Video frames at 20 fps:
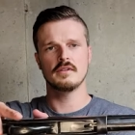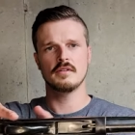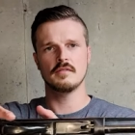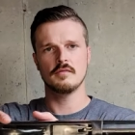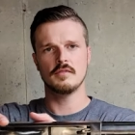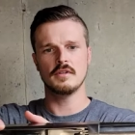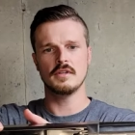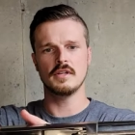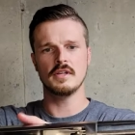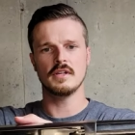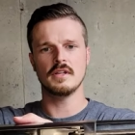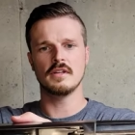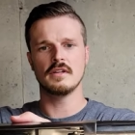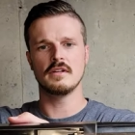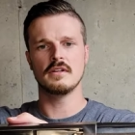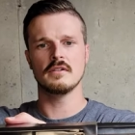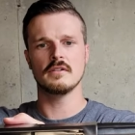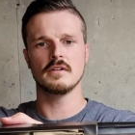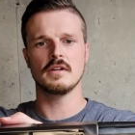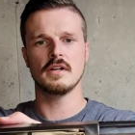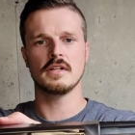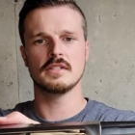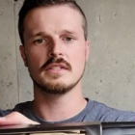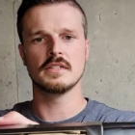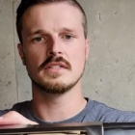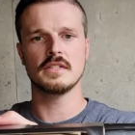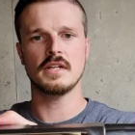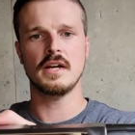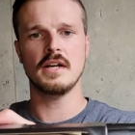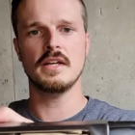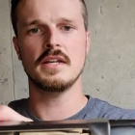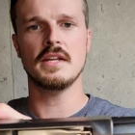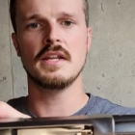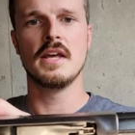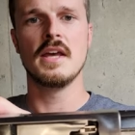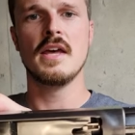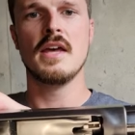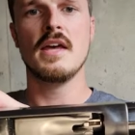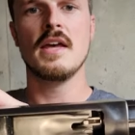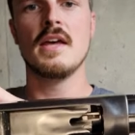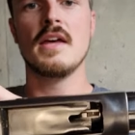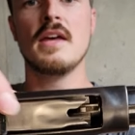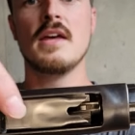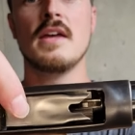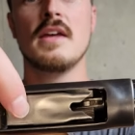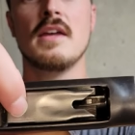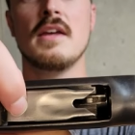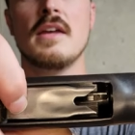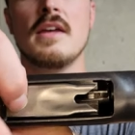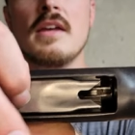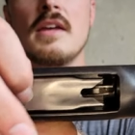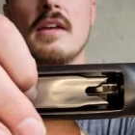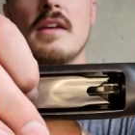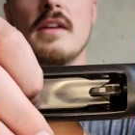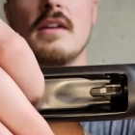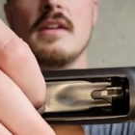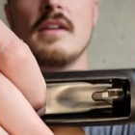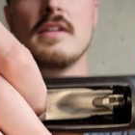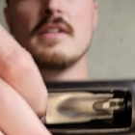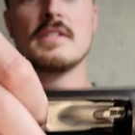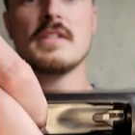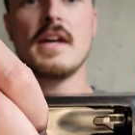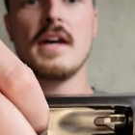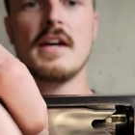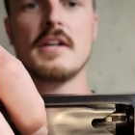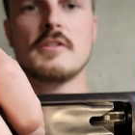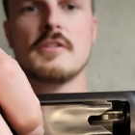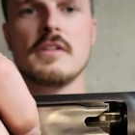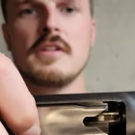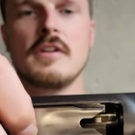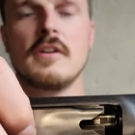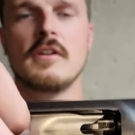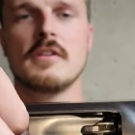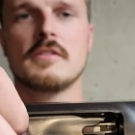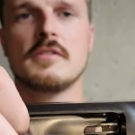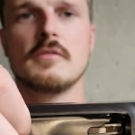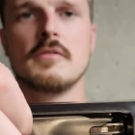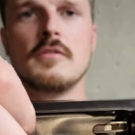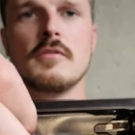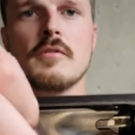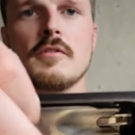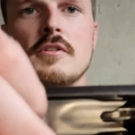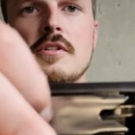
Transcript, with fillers: if you get in here nice and tight, is actually also your